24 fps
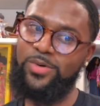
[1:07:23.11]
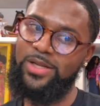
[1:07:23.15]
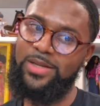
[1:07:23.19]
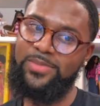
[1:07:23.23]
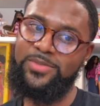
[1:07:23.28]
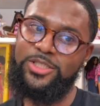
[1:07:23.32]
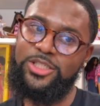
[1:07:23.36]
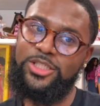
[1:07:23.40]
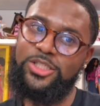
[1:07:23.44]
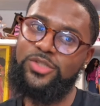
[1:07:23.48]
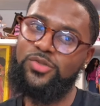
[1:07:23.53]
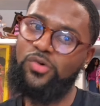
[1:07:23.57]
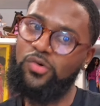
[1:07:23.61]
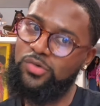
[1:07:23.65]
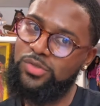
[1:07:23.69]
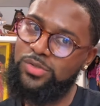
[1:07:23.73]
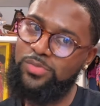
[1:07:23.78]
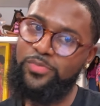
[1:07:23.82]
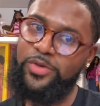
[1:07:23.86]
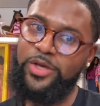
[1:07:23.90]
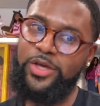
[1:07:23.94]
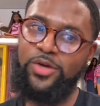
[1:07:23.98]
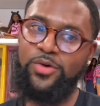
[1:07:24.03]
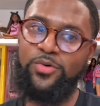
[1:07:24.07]
Let me just throw
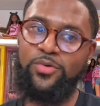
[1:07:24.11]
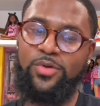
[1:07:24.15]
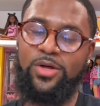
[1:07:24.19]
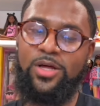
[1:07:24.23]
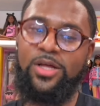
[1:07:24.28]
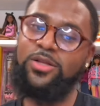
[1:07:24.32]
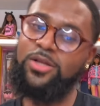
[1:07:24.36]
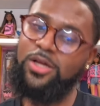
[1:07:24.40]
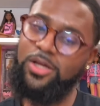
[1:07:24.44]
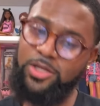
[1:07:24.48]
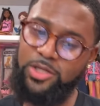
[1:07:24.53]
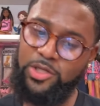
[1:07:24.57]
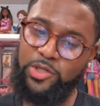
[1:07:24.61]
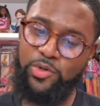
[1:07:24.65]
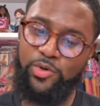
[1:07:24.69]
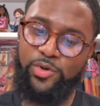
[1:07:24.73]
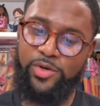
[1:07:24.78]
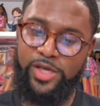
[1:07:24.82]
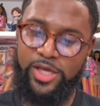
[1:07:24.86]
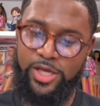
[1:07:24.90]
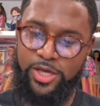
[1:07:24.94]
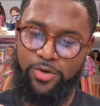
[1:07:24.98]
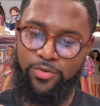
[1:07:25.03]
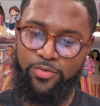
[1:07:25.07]
some heel, a, a little
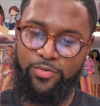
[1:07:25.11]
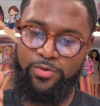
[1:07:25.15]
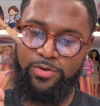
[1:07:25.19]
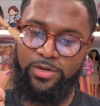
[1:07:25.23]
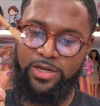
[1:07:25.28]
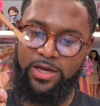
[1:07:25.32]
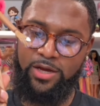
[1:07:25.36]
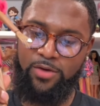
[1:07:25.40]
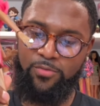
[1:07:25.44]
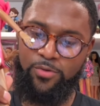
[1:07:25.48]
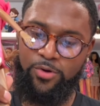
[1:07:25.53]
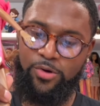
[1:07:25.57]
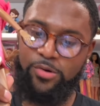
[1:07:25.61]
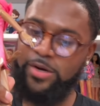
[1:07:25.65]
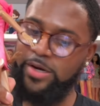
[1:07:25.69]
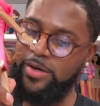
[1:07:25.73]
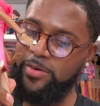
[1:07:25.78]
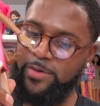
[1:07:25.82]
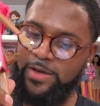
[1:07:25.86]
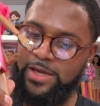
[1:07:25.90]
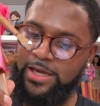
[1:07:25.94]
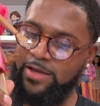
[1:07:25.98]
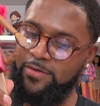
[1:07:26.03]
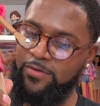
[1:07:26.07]
heel on there real quick.
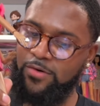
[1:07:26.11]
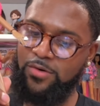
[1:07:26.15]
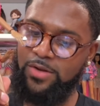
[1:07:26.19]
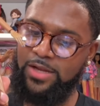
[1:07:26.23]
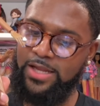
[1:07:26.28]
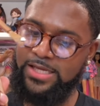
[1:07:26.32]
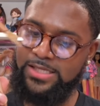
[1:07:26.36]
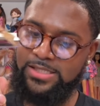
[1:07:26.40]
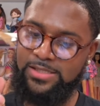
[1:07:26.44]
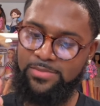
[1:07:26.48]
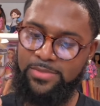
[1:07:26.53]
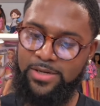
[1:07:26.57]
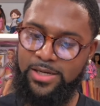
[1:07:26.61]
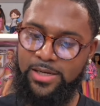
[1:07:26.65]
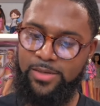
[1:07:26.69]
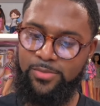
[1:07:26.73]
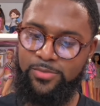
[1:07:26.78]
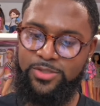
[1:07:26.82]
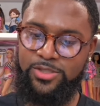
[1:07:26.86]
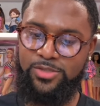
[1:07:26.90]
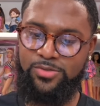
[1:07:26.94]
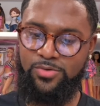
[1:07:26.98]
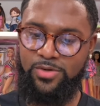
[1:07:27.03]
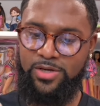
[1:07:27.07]
We ain't gonna lace them up.
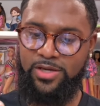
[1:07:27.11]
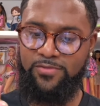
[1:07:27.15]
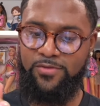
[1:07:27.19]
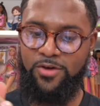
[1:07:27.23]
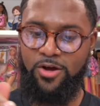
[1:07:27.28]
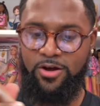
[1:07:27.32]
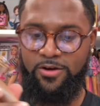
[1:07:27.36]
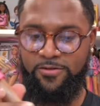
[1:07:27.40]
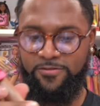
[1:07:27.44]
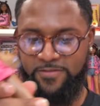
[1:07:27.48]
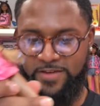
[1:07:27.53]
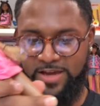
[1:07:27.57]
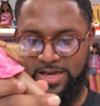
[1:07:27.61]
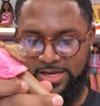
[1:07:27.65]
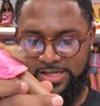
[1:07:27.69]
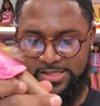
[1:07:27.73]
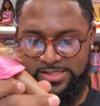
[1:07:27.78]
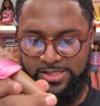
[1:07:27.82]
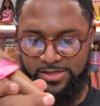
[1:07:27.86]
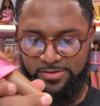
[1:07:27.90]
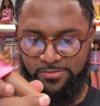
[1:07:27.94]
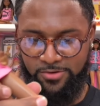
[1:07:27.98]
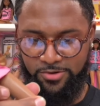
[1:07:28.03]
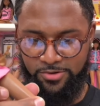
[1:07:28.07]
We just gonna give y'all a
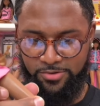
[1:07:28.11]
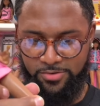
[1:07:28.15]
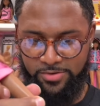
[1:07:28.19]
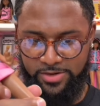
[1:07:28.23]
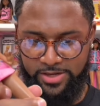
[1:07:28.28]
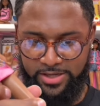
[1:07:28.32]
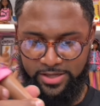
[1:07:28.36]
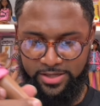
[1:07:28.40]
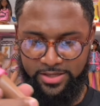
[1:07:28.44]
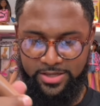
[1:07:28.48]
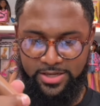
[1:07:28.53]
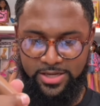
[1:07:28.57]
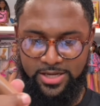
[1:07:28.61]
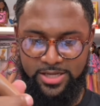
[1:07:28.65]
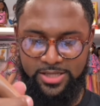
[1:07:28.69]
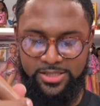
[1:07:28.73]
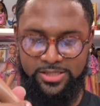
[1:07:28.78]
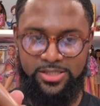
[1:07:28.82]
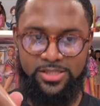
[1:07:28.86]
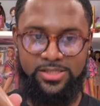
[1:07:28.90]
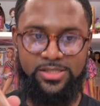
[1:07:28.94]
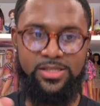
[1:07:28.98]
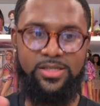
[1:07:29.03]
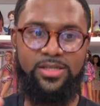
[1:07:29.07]
fantasy real quick.
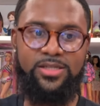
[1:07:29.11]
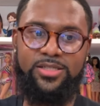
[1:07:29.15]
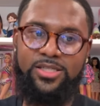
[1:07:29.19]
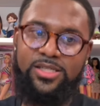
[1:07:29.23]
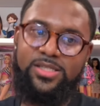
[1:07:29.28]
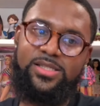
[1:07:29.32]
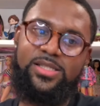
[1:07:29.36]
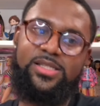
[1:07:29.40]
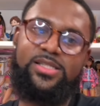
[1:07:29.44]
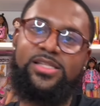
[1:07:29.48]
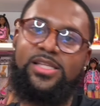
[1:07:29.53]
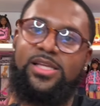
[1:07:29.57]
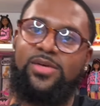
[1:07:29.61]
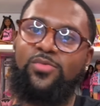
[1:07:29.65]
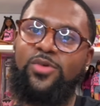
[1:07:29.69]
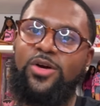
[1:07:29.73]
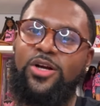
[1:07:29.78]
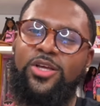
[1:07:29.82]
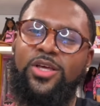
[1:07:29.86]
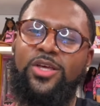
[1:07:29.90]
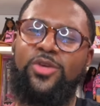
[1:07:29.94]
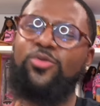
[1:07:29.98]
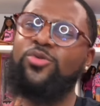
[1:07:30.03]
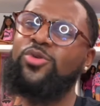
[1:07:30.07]
Just to, just to see where
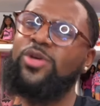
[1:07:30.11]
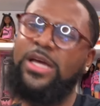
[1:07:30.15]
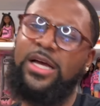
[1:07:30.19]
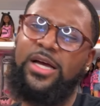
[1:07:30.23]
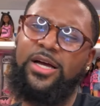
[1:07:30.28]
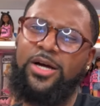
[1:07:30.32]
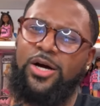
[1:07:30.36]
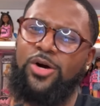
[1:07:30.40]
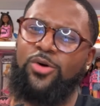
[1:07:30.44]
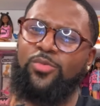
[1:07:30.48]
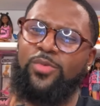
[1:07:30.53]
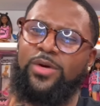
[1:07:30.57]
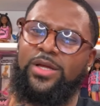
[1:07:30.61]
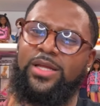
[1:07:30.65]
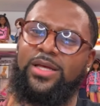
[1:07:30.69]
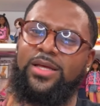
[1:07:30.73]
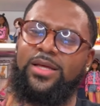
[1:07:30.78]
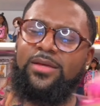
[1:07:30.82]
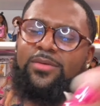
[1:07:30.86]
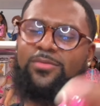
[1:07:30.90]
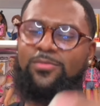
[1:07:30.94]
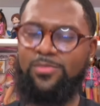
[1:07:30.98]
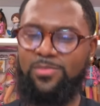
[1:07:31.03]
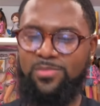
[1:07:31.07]
you can go with
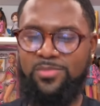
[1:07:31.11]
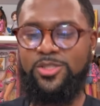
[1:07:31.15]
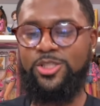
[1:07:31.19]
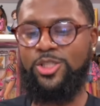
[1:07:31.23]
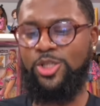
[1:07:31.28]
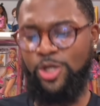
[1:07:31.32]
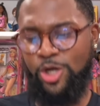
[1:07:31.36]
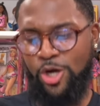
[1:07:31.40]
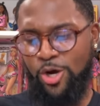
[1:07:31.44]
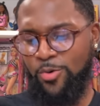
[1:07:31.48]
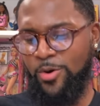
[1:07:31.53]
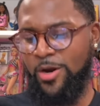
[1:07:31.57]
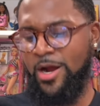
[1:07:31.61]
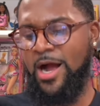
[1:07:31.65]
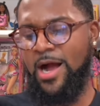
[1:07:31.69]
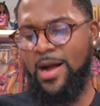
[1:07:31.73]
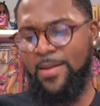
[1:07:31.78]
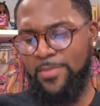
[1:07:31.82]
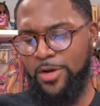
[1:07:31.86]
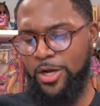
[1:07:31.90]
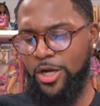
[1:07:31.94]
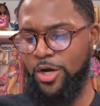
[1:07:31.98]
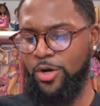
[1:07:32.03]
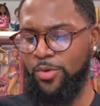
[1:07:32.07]
it. I'm gonna show y'all where I'm
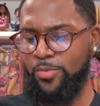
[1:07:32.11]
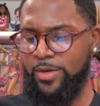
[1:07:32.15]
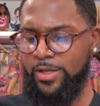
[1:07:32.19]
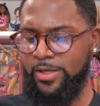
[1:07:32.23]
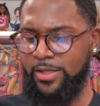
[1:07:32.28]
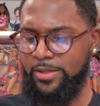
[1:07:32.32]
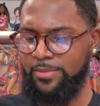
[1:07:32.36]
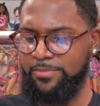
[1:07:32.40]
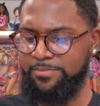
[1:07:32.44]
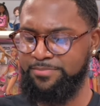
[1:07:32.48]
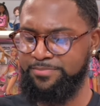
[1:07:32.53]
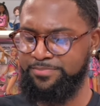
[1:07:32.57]
gonna go with it.